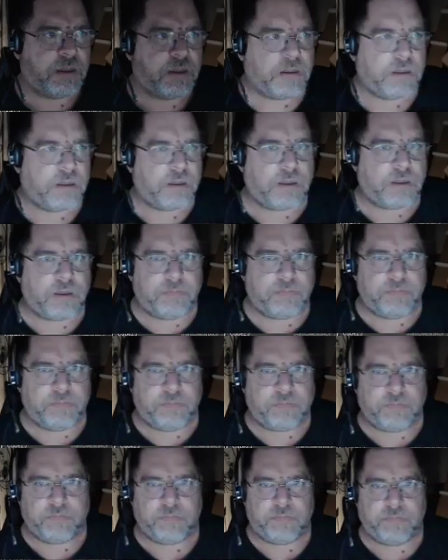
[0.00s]
um,
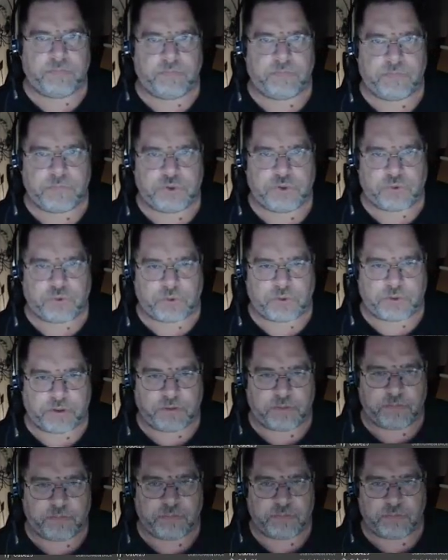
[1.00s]
short
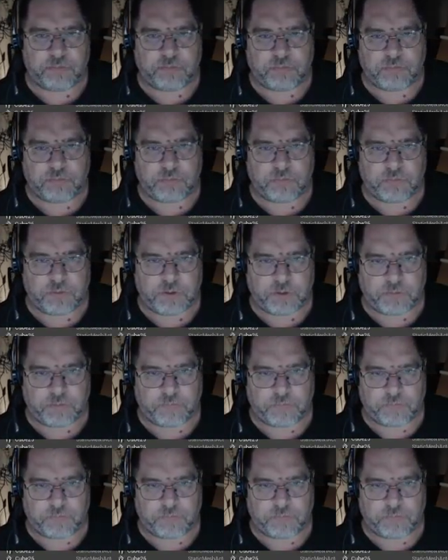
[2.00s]
term, you know,